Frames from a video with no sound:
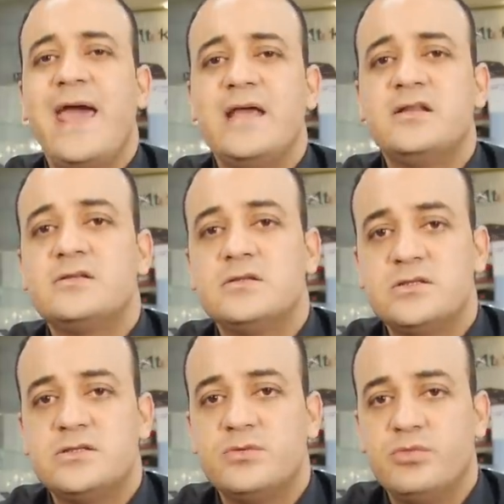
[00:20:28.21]
eight
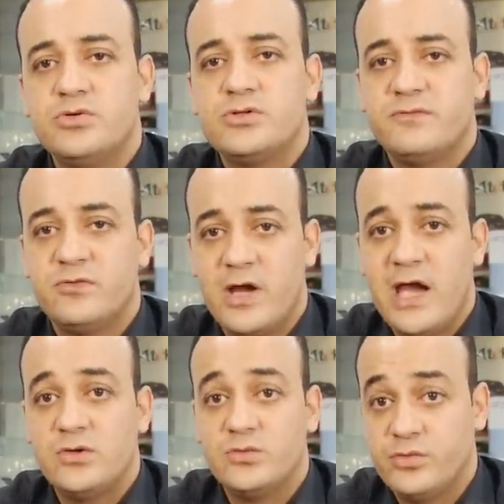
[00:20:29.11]
distribution for
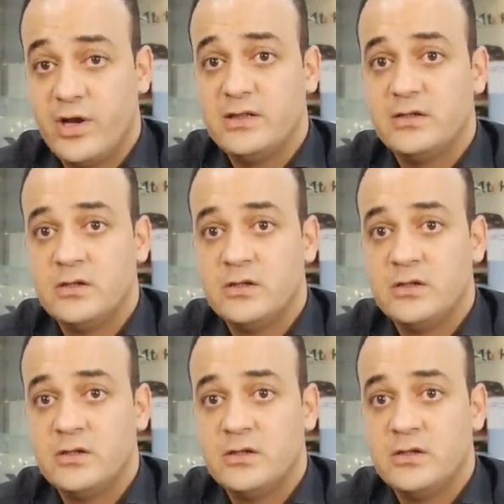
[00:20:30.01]
Aikun brand